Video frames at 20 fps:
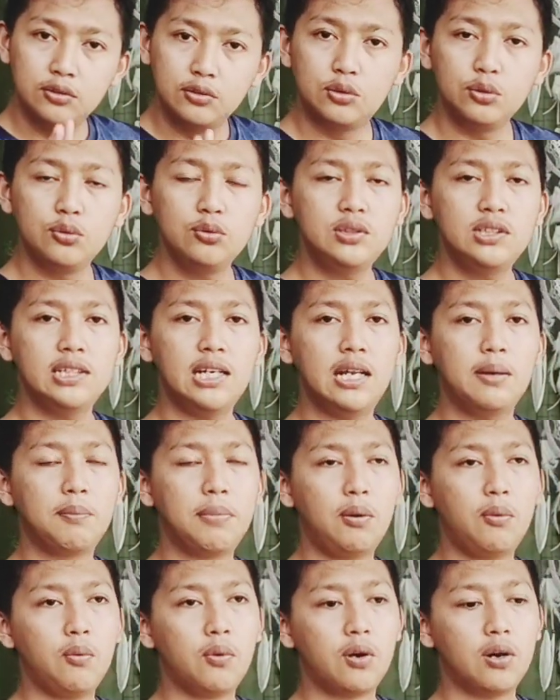2
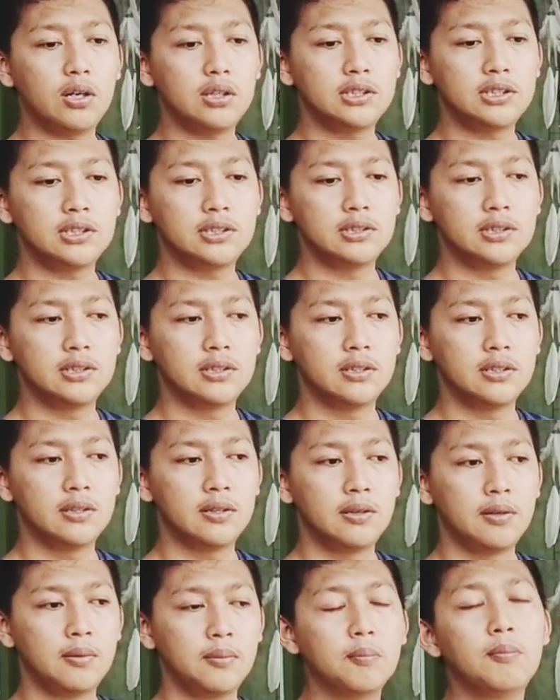syllable words
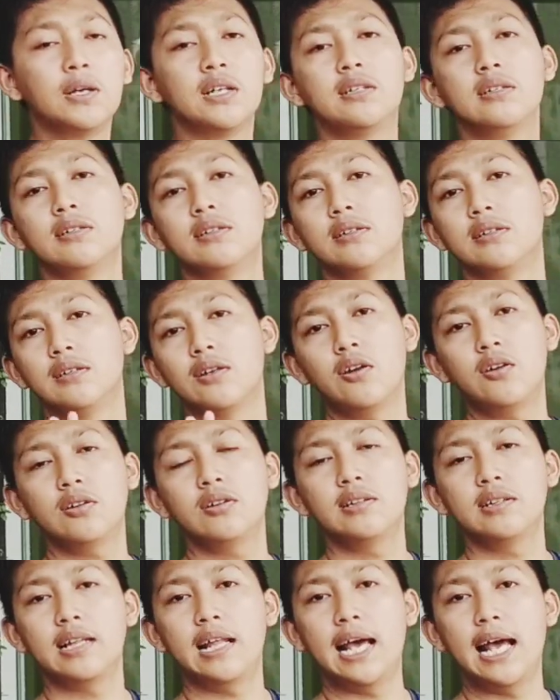but not
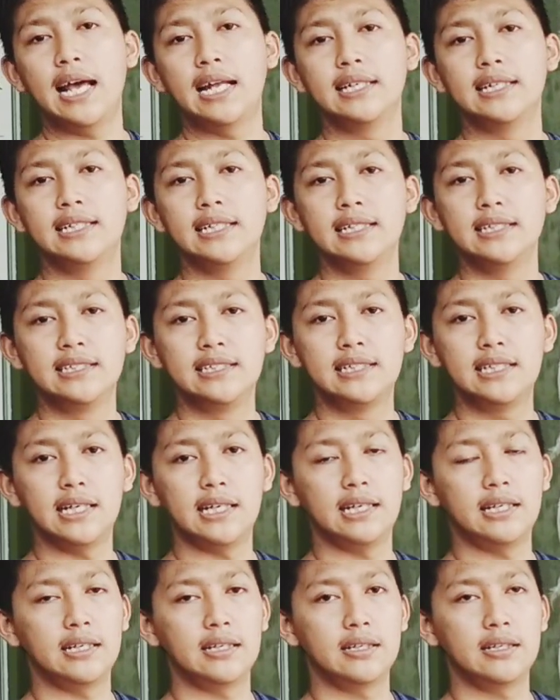ending
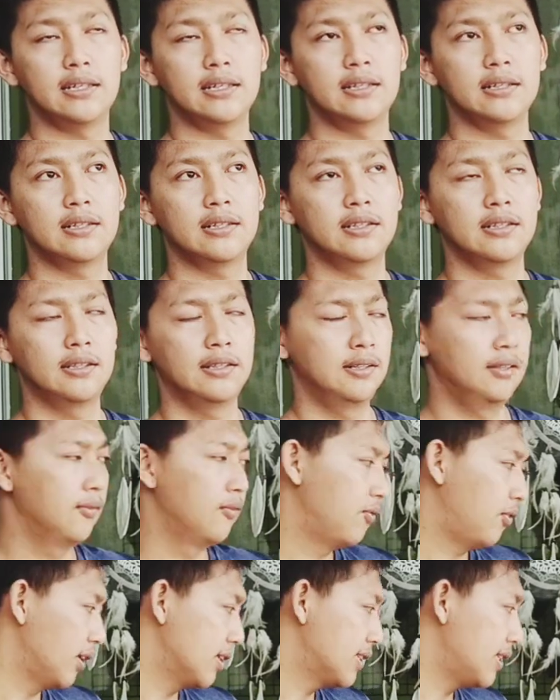ye.
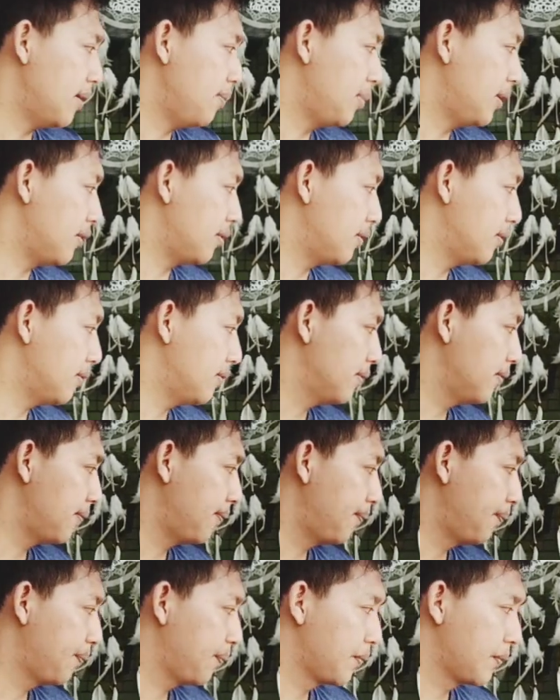For example,
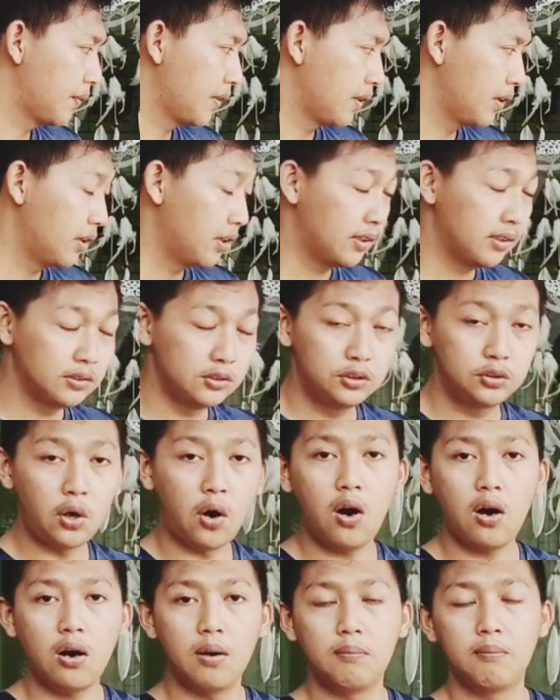
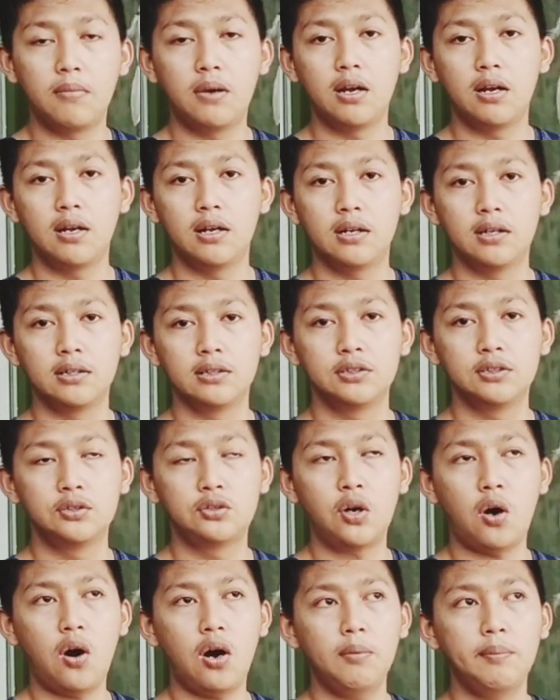charm,
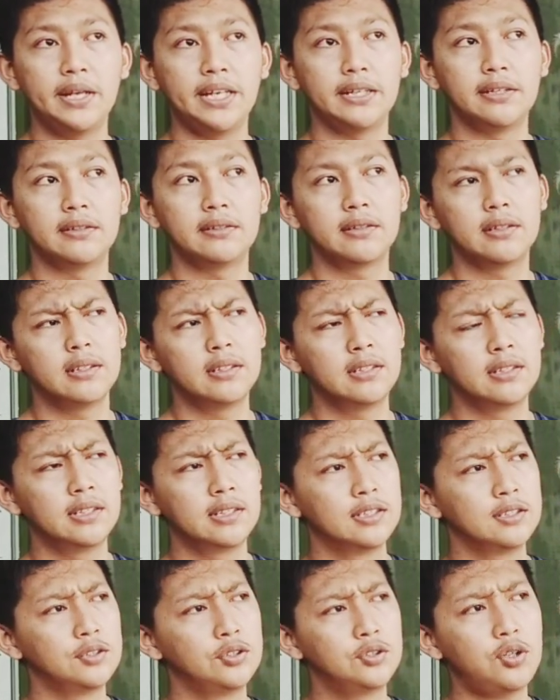charming,
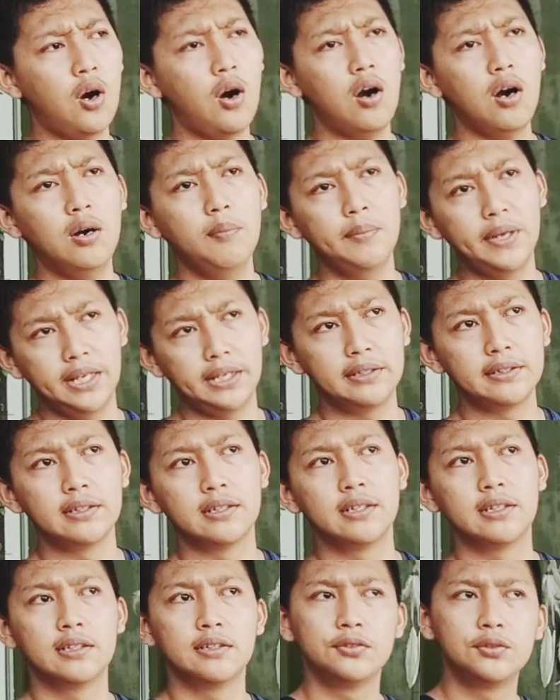charming,
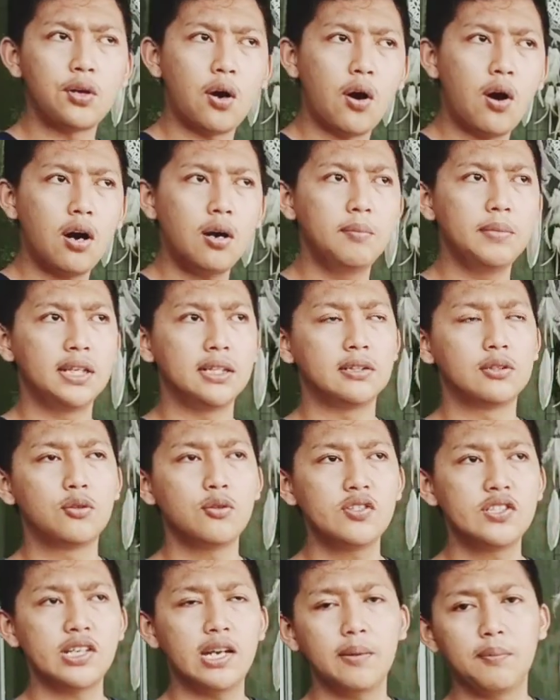charming. 2
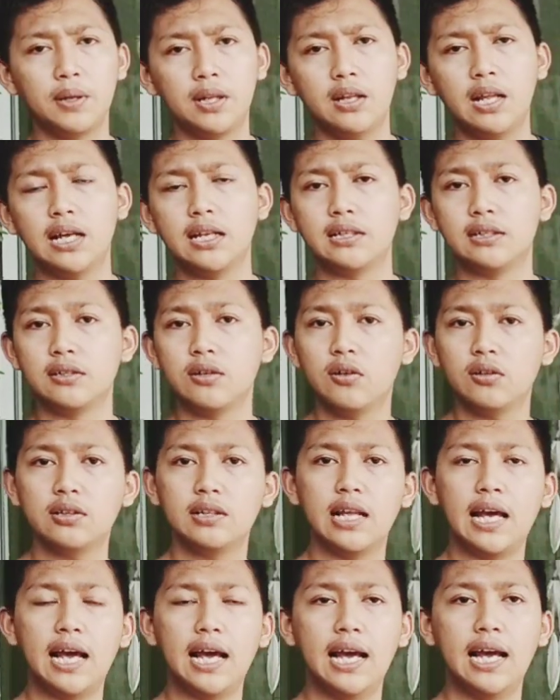syllable and not
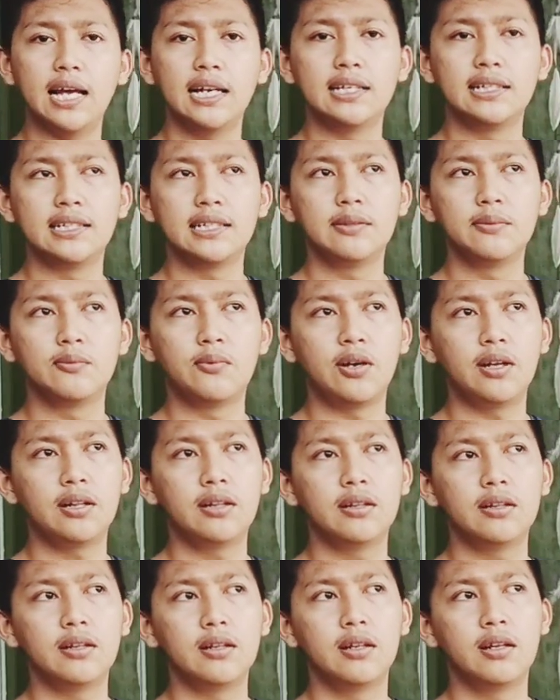ending with
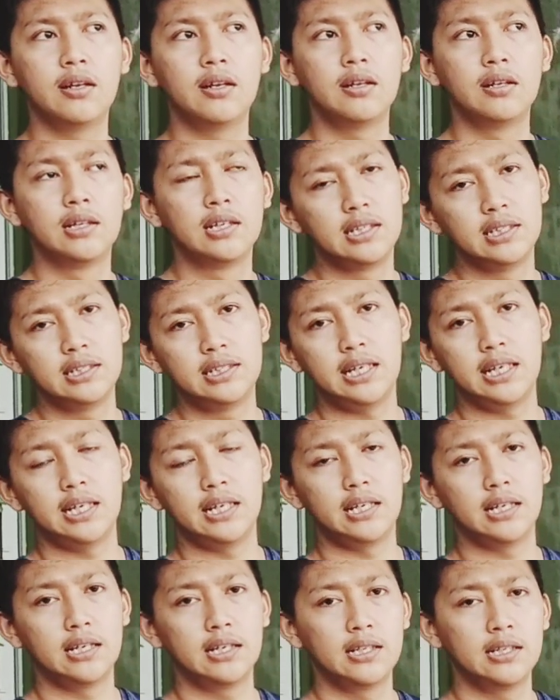ye.
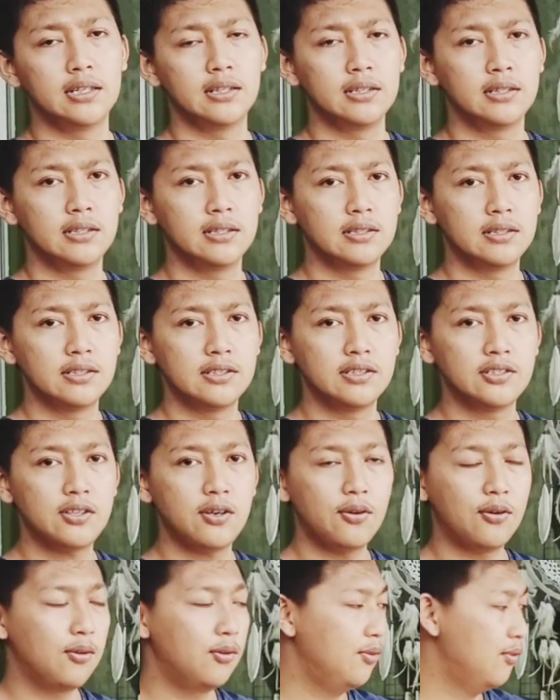
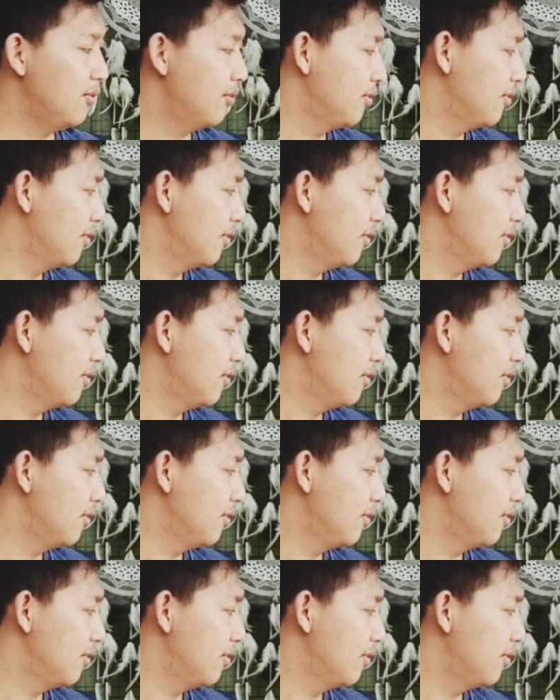So